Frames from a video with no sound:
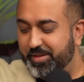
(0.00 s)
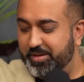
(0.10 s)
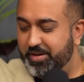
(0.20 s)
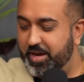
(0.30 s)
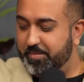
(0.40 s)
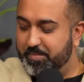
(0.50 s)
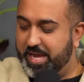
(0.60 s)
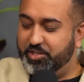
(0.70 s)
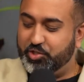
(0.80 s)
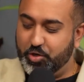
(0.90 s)
Nam
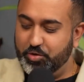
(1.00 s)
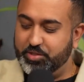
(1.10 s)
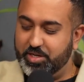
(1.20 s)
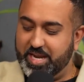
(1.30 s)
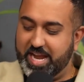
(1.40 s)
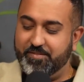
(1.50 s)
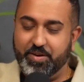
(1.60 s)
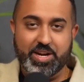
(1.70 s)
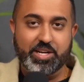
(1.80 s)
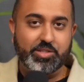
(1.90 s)
has chosen a
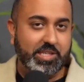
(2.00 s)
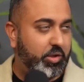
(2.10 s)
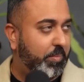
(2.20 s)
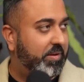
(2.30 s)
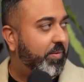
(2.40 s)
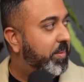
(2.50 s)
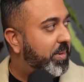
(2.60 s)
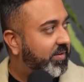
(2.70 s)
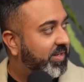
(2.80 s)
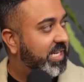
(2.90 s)
very interesting topic from the Bhagavad